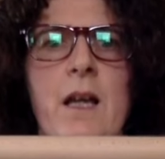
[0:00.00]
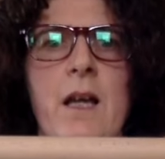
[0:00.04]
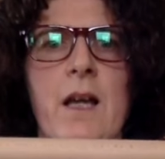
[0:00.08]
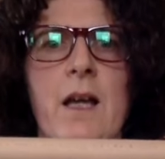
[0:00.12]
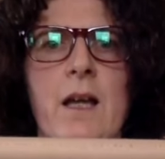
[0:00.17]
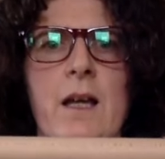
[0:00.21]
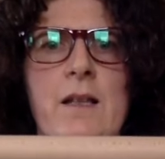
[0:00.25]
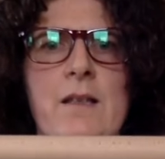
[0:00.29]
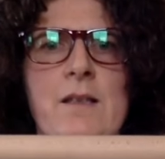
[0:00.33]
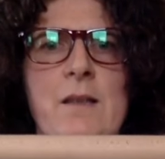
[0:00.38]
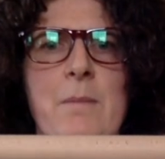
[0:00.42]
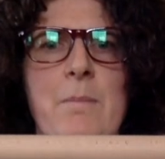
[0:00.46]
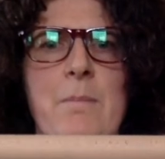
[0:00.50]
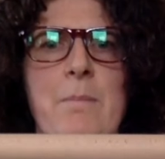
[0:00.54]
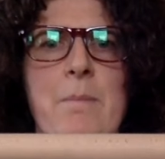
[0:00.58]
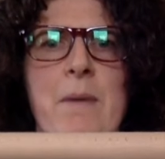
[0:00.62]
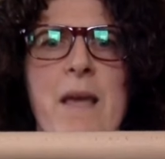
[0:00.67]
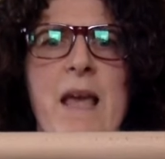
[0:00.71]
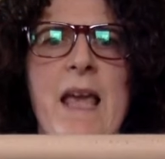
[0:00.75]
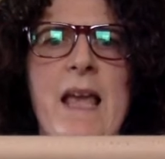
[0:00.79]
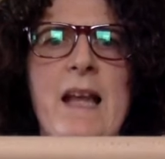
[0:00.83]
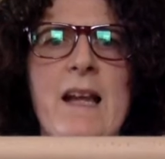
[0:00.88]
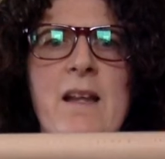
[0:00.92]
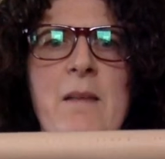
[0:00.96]
It's a
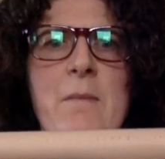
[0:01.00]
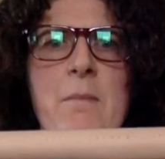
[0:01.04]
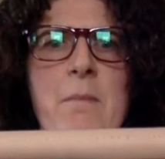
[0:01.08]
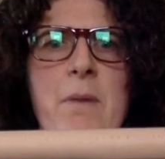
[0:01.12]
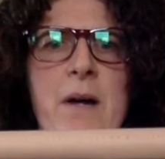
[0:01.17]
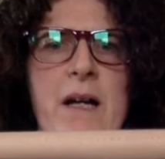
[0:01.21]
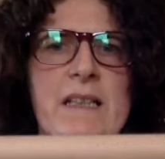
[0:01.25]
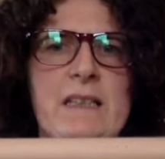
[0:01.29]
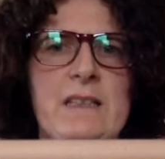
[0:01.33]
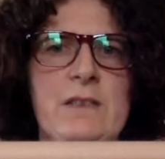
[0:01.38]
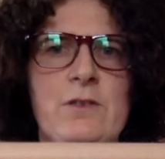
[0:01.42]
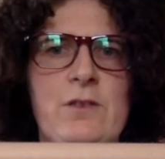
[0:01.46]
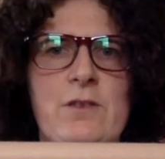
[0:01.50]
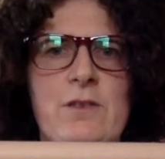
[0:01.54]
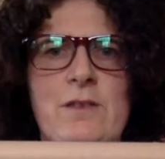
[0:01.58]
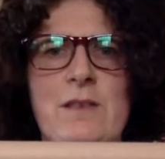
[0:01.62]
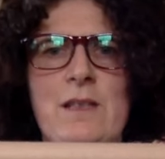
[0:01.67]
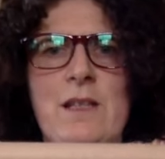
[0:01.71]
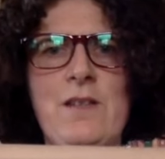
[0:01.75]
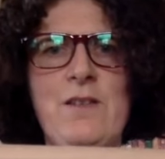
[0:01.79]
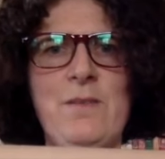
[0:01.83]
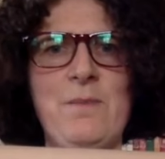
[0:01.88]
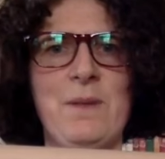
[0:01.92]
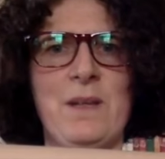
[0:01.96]
pain in the butt to
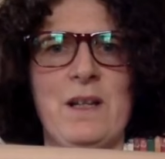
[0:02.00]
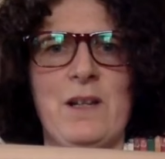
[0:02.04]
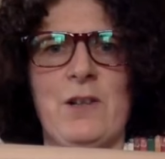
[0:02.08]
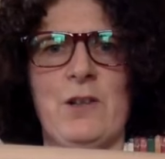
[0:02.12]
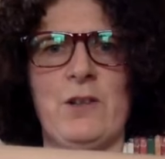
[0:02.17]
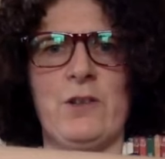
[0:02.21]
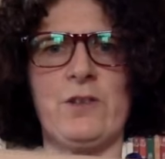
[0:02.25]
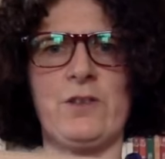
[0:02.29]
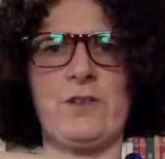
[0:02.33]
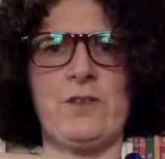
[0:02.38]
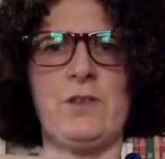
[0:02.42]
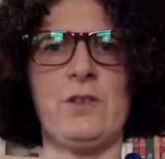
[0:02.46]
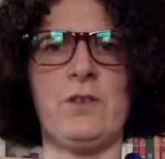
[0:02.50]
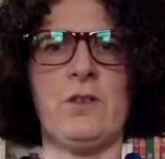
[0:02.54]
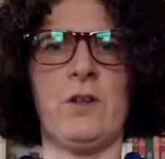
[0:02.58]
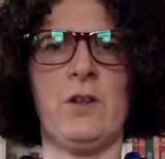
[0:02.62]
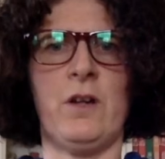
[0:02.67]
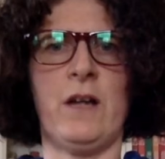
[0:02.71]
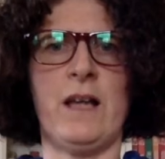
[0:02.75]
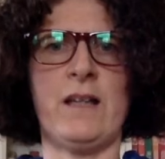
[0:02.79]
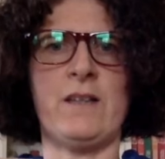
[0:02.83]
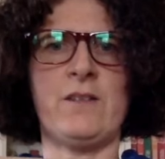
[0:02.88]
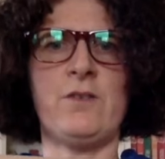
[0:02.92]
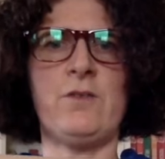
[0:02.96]
stitch because, you know,
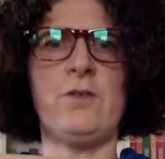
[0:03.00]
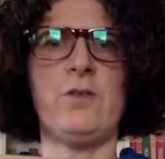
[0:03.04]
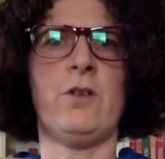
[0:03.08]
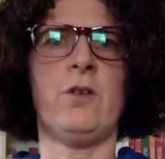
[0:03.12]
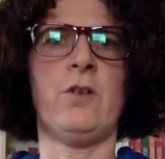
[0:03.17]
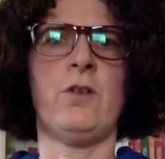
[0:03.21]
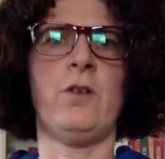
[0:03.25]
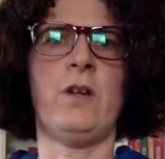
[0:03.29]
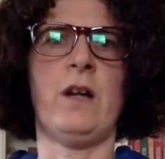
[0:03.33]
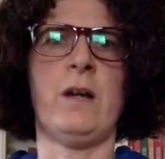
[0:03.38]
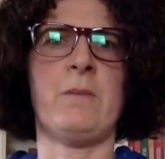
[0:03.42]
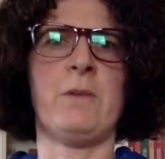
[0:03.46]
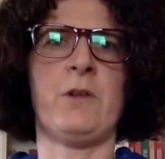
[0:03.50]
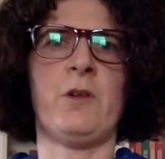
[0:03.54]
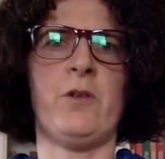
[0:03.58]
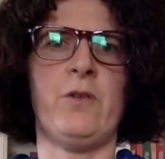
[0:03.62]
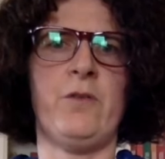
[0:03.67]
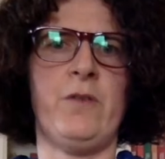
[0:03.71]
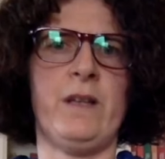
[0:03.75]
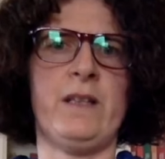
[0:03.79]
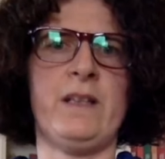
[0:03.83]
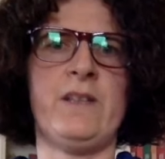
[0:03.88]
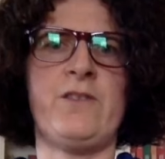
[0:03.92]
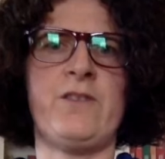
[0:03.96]
as you know, I'm a
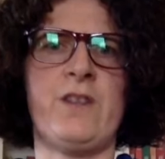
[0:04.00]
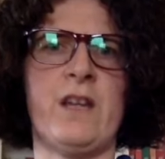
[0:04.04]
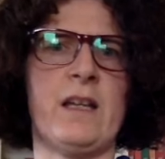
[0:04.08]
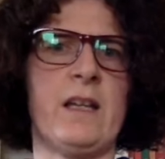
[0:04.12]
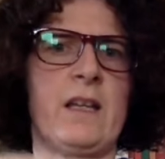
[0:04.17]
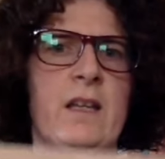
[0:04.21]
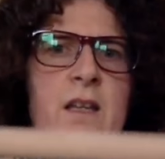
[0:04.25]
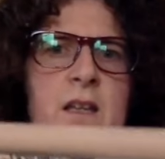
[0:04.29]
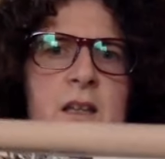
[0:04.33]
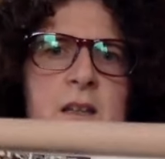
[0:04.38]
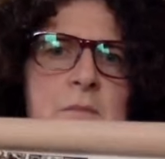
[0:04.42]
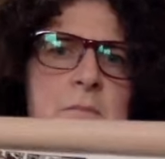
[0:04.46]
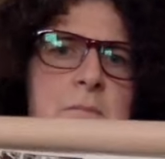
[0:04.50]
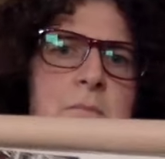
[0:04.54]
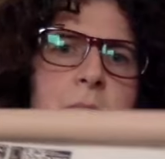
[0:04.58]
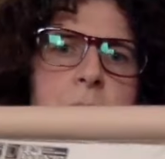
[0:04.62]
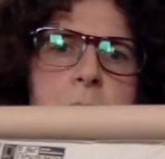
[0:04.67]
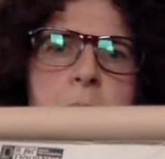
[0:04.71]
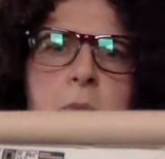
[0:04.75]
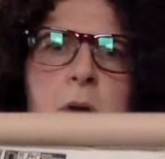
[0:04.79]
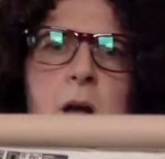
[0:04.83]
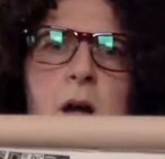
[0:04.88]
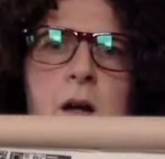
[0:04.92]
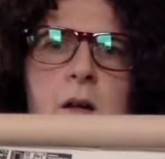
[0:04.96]
confetti junkie,
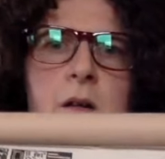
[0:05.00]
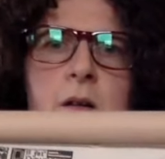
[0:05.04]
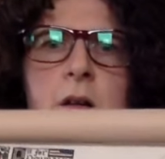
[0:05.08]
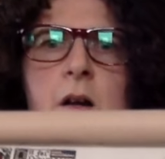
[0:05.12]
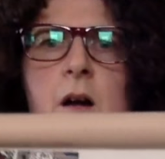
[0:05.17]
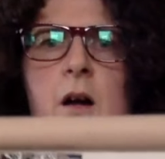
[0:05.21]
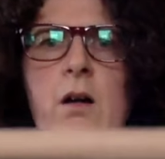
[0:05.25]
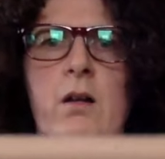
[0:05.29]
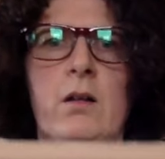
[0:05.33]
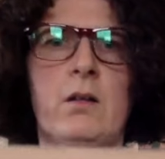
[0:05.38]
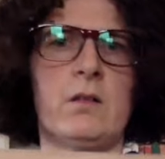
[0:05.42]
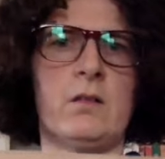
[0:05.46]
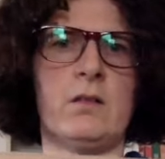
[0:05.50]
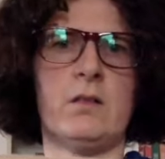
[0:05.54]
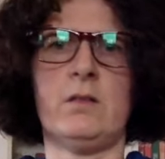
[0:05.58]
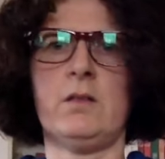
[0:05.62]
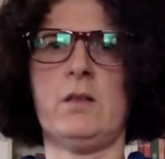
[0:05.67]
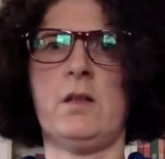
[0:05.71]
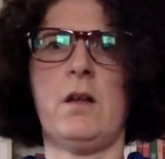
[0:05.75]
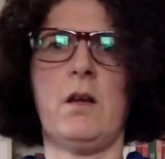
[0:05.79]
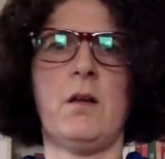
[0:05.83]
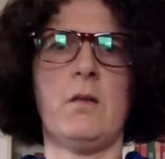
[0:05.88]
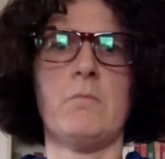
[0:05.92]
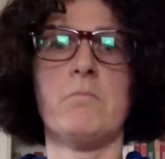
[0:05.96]
block of color,
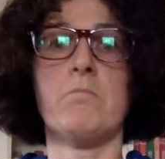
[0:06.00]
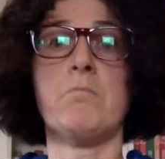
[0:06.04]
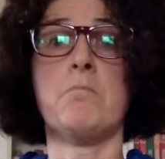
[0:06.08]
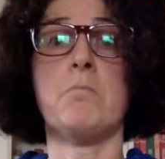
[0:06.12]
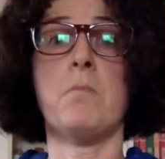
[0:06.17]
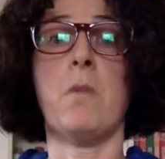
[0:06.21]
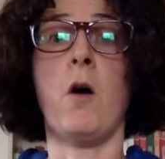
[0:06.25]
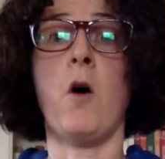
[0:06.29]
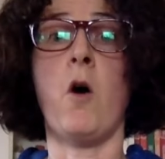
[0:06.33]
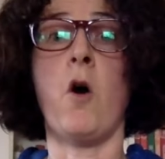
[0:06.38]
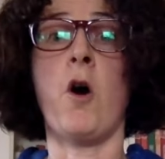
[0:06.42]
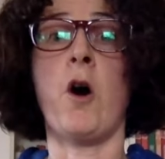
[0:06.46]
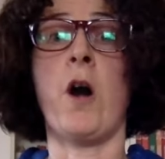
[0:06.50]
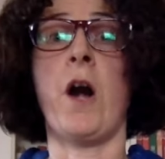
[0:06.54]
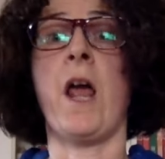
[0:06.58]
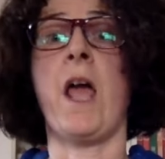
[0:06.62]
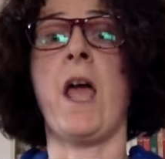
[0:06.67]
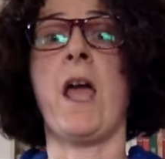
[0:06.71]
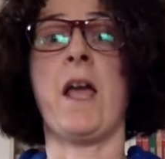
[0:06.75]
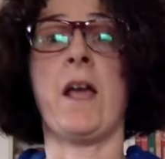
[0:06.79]
boring.